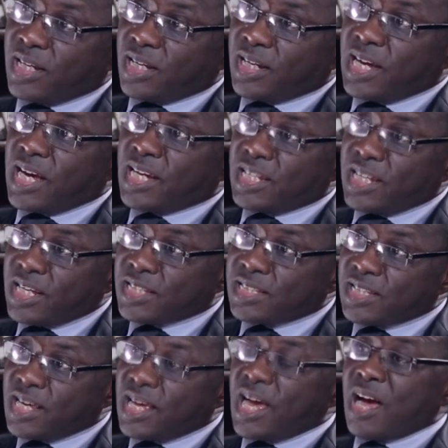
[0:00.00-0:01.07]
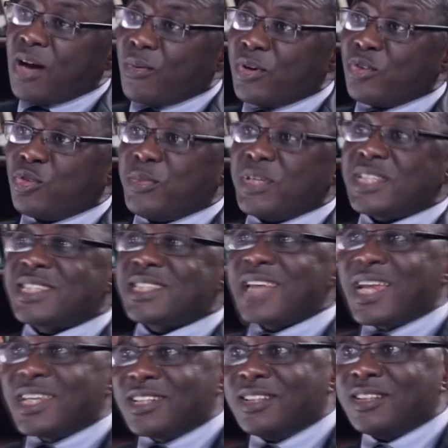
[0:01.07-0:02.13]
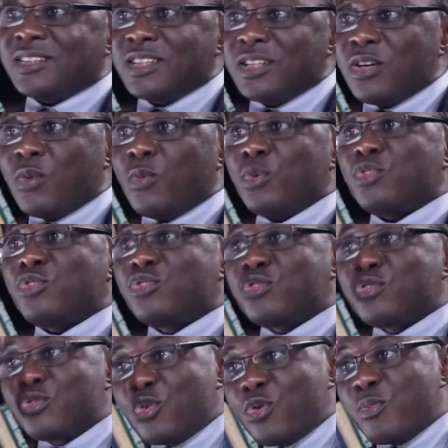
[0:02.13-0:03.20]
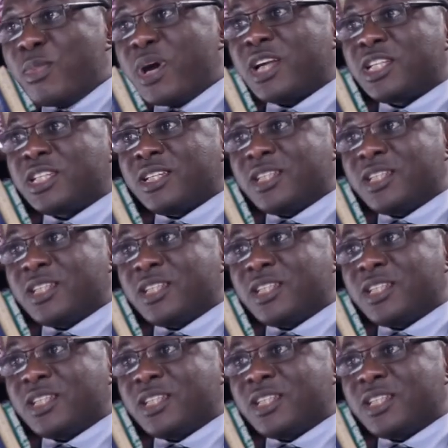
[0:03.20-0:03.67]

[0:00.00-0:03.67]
Ghanaians are going to be saddled with so much